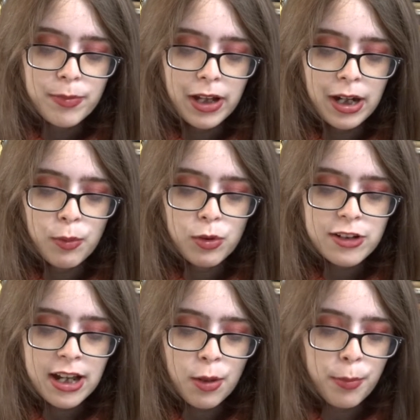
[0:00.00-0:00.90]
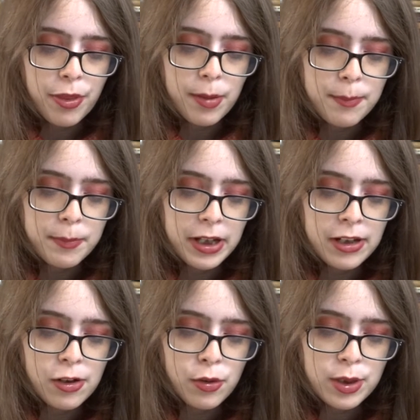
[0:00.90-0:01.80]
I want to help them and
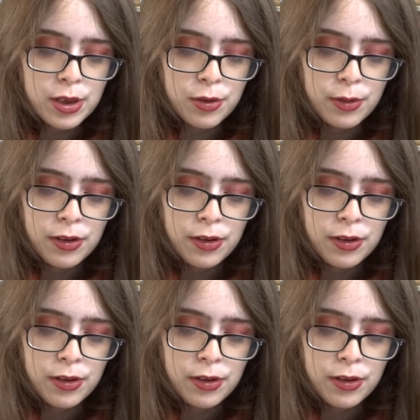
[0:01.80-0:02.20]
know you